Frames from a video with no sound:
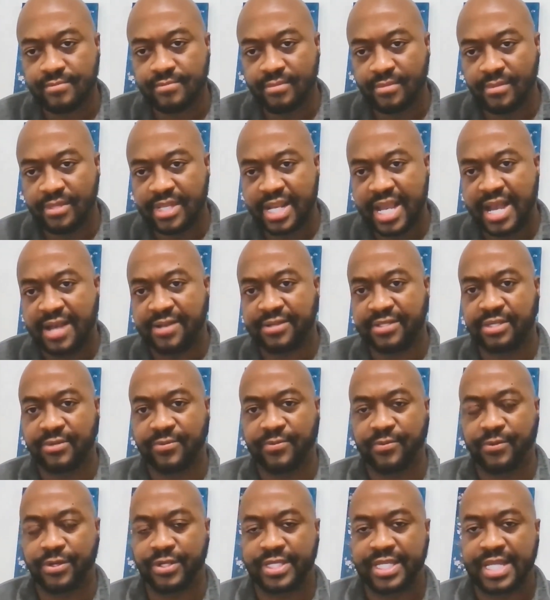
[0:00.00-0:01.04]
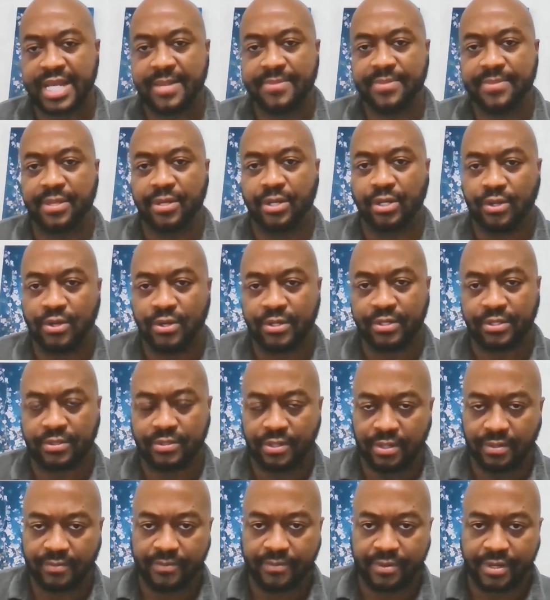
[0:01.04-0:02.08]
That was the first time the Lord
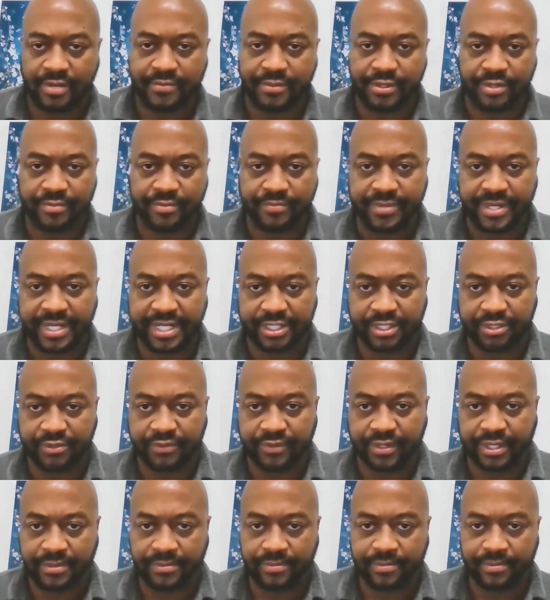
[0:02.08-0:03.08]
called upon me on ministry.